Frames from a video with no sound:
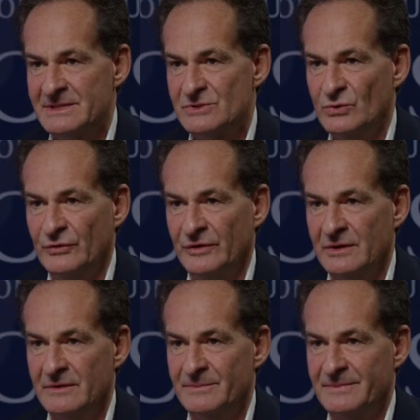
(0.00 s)
It's
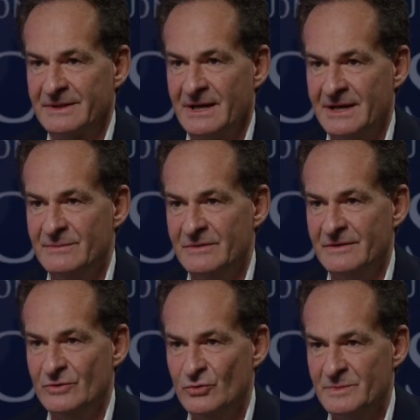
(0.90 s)
also a time of
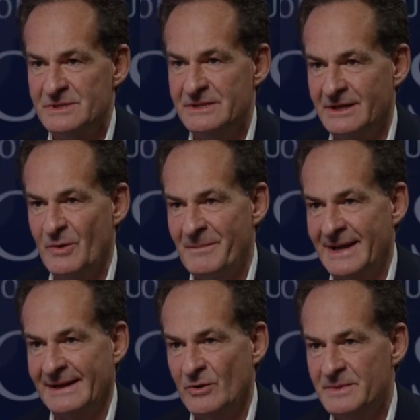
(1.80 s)
enormously
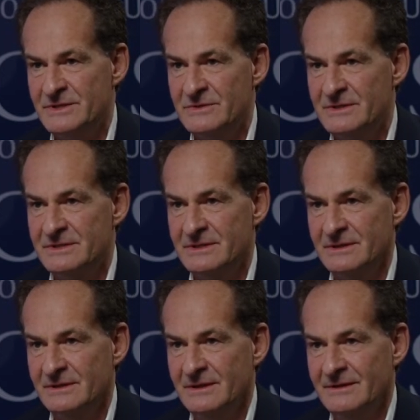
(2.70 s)
compelling
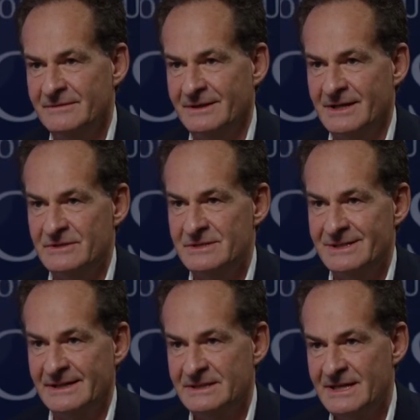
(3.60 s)
opportunity for countries like